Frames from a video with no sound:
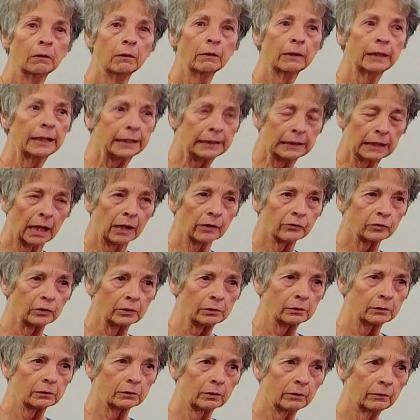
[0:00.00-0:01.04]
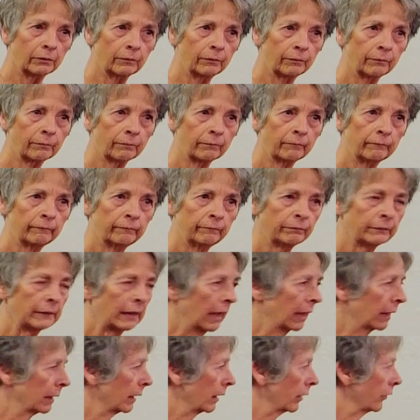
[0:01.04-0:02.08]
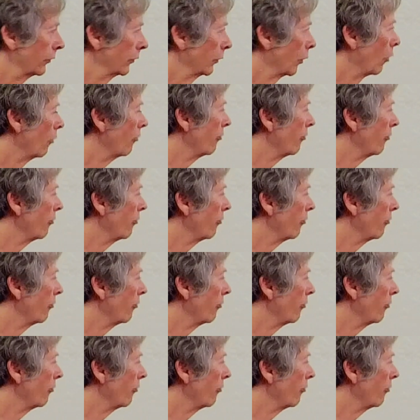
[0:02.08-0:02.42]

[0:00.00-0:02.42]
He doesn't. There's no